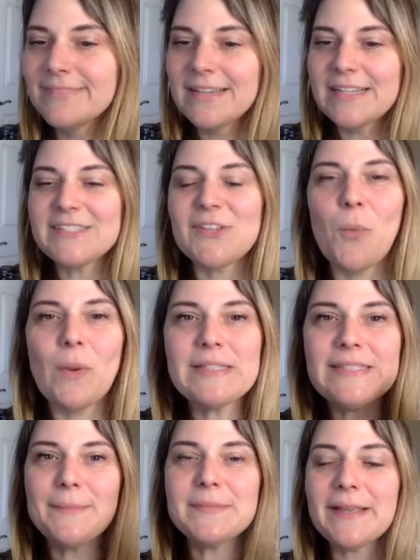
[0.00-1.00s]
So what
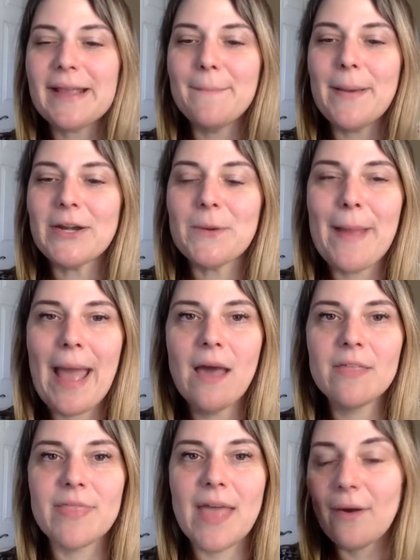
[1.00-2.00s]
seems like a better
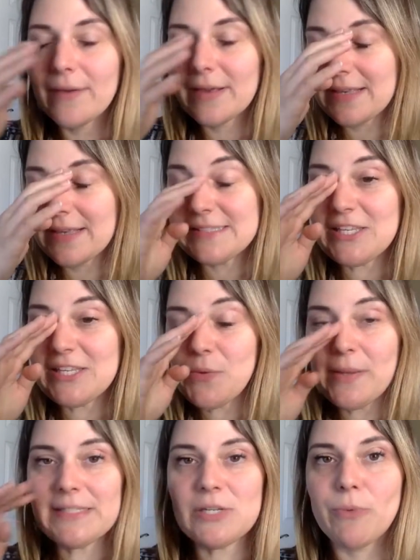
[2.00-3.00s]
path now?
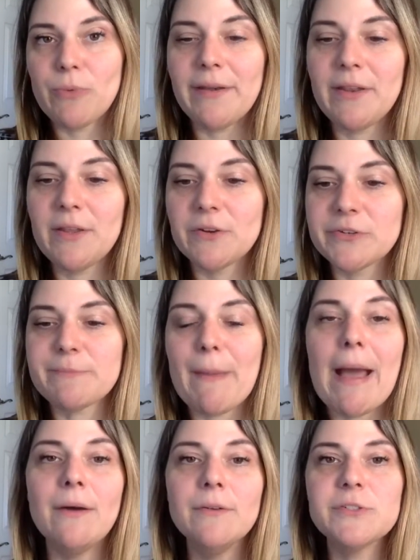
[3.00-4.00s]
Continuing to run to your
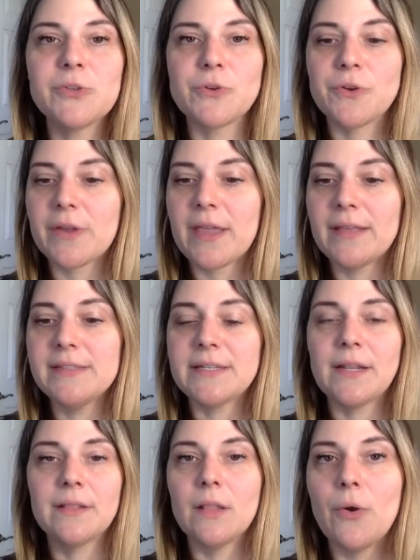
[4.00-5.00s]
spouse or your kids
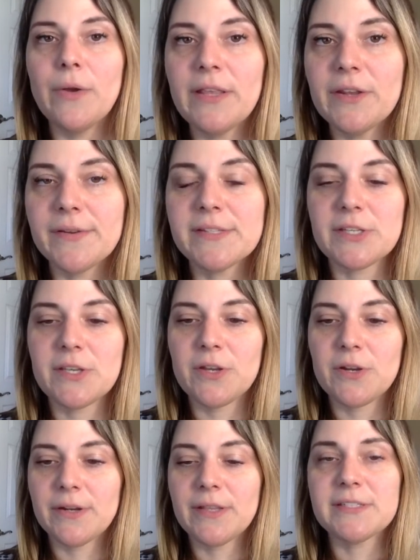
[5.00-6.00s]
and unloading your
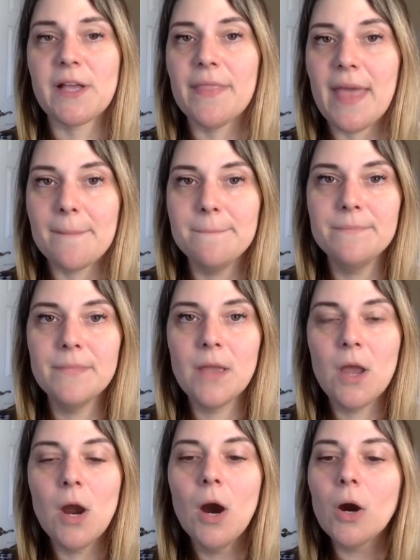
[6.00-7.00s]
insecurities on them?
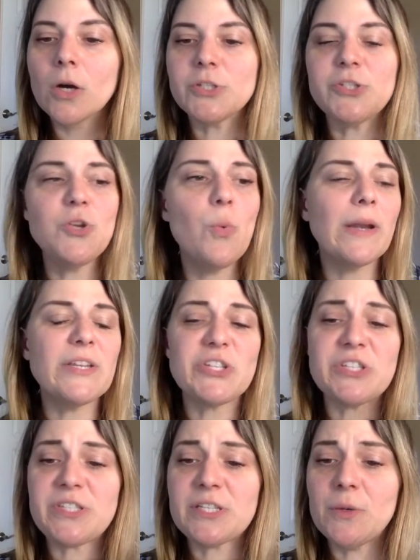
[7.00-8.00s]
Or do you want to
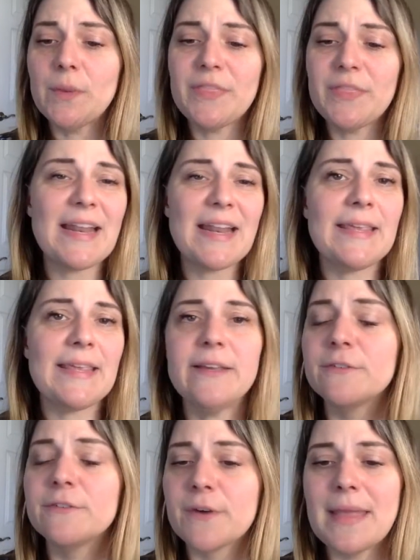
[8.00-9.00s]
just deal with it and heal
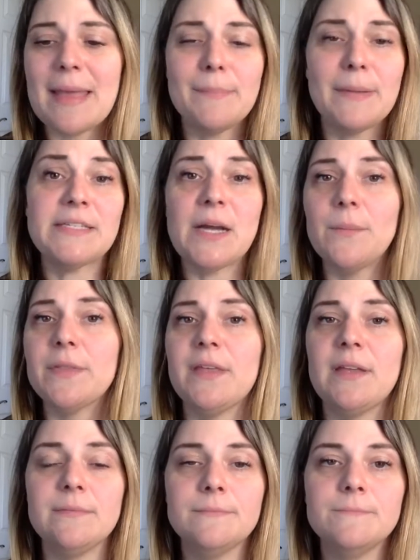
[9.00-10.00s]
from it and be done with
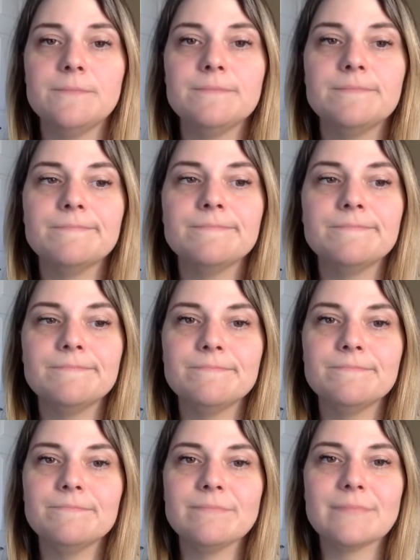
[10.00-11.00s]
it?
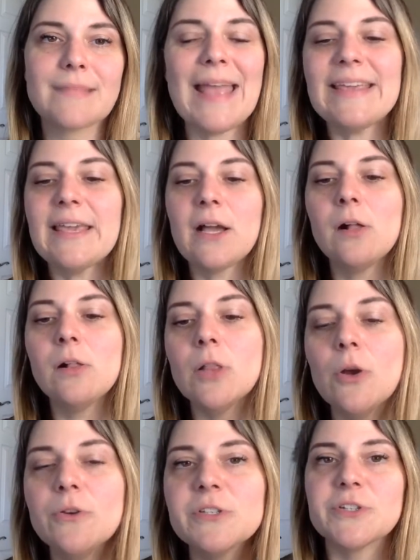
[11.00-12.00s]
And get
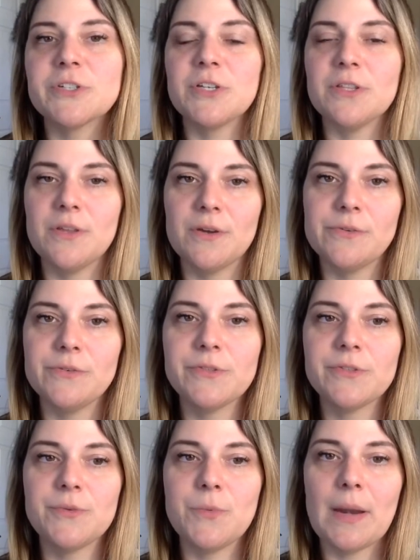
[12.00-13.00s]
closer to
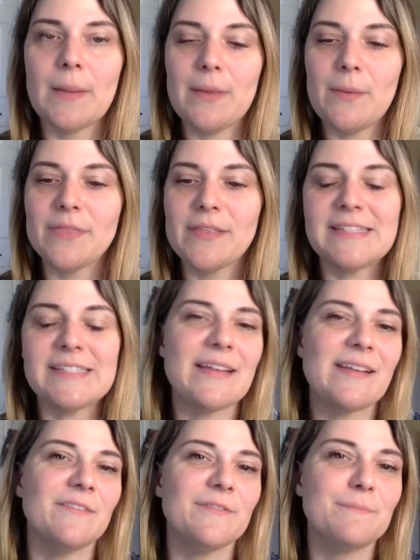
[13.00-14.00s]
those you want to be with
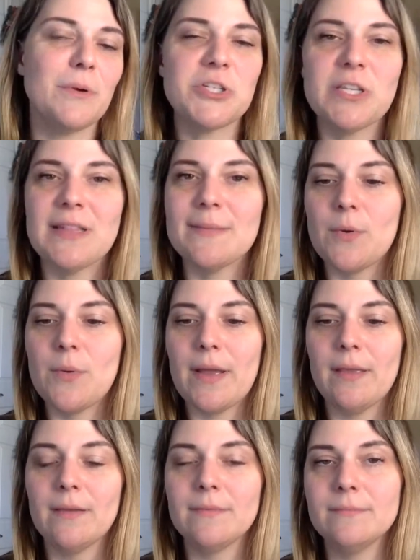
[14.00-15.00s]
instead of pushing them away,